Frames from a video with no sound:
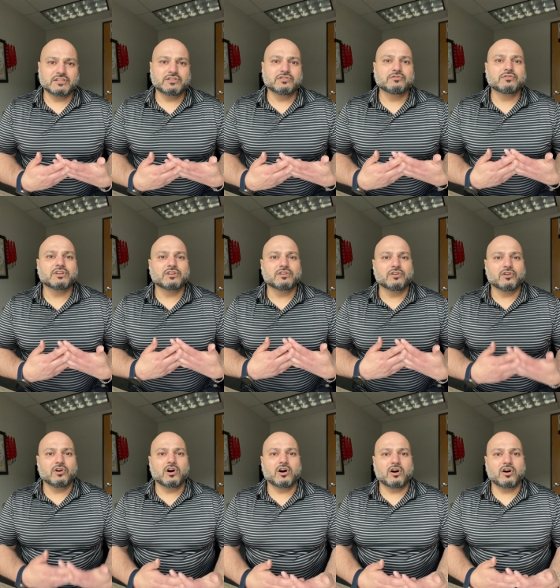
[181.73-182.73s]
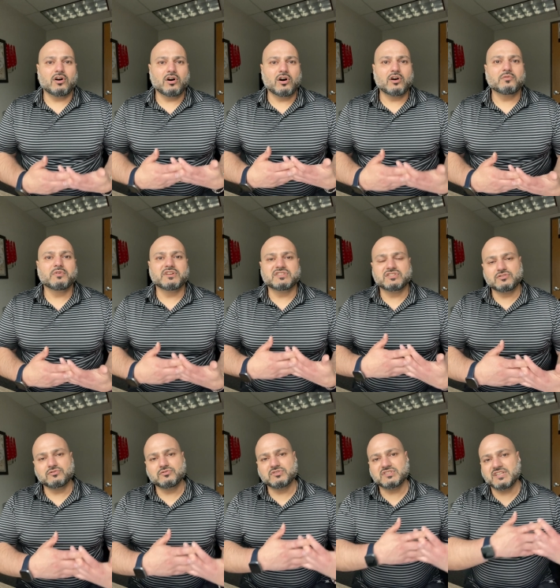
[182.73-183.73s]
you can all, always
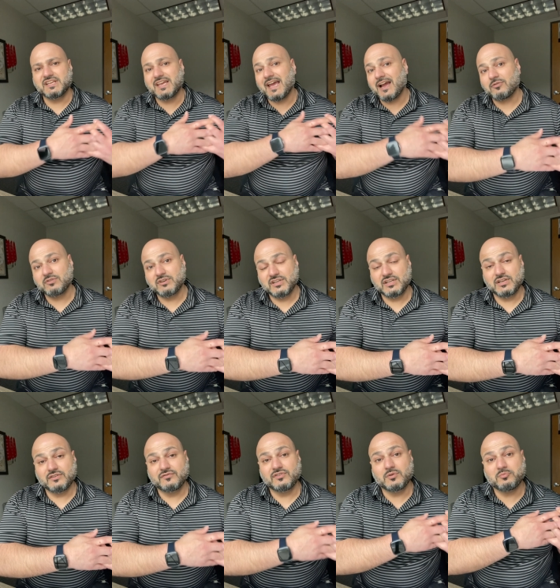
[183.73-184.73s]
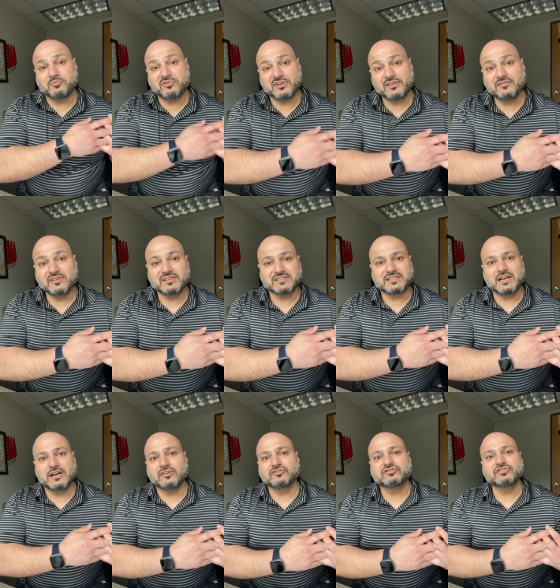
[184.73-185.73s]
use the equity of your previous
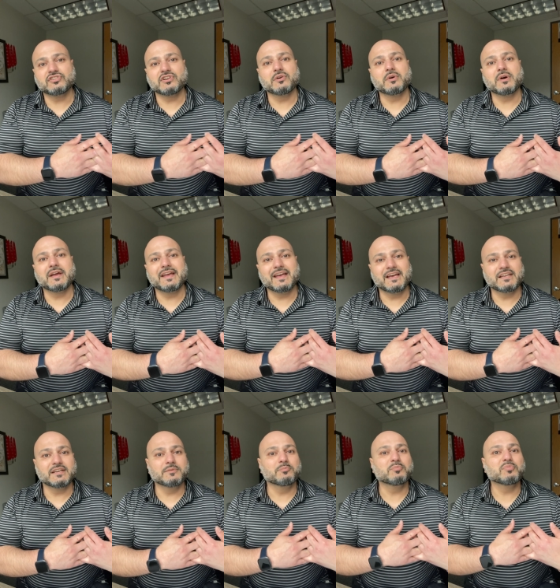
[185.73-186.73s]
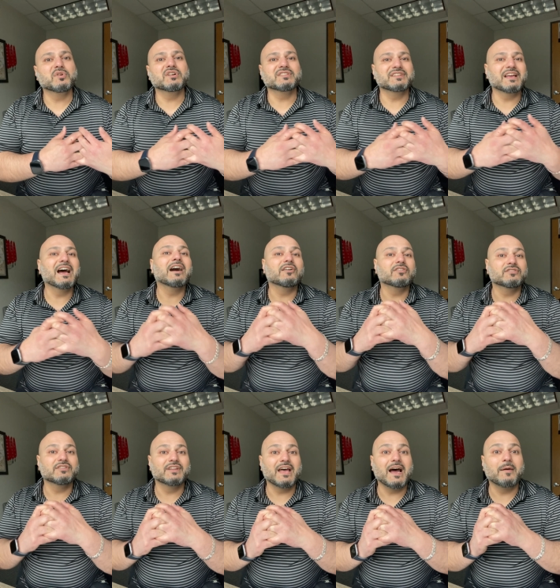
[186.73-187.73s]
house to go ahead and put
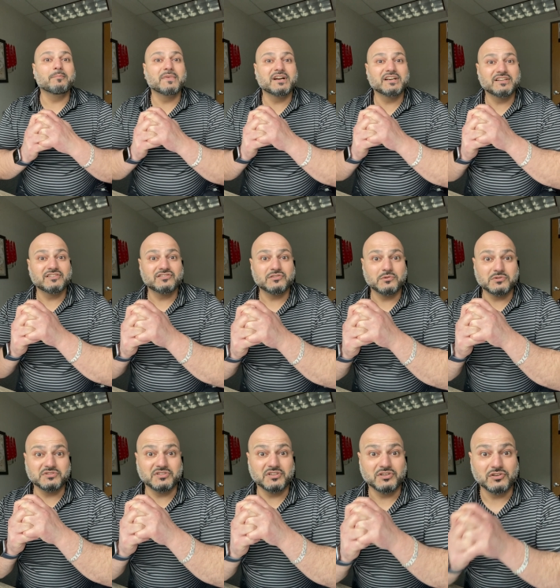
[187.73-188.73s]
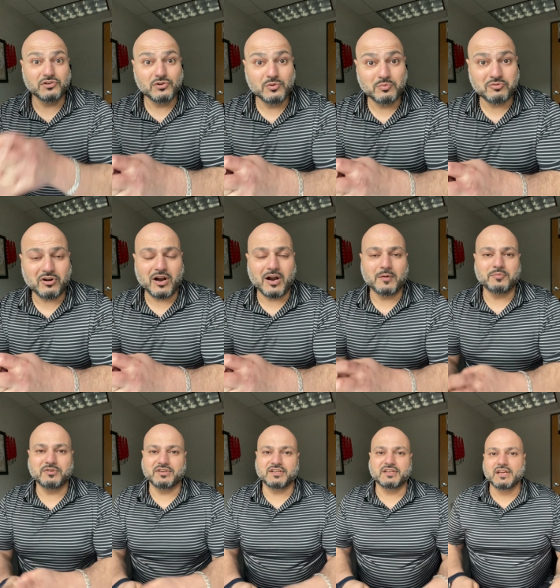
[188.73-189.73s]
down that money towards the new
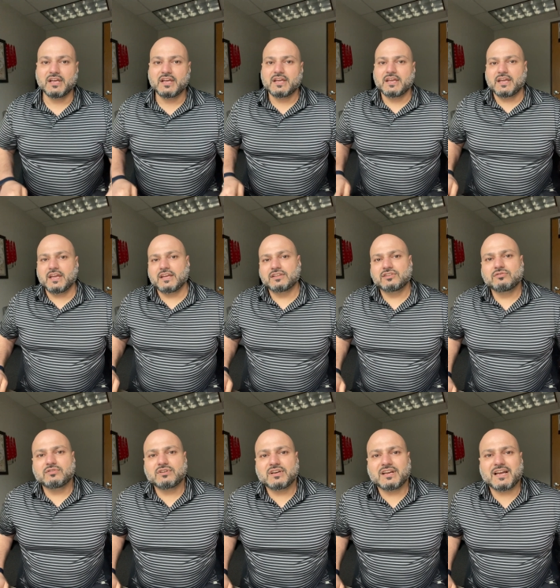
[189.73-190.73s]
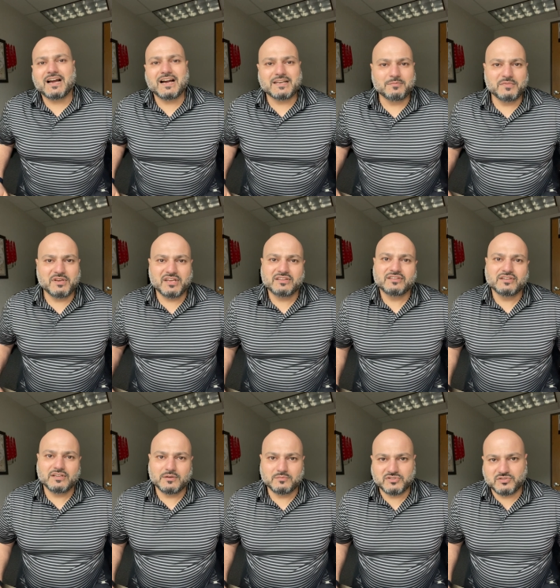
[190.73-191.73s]
property, and you can kind of make the
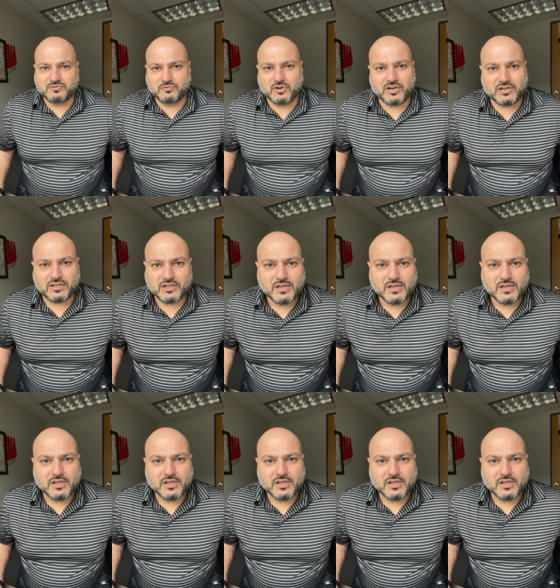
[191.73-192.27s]
numbers work.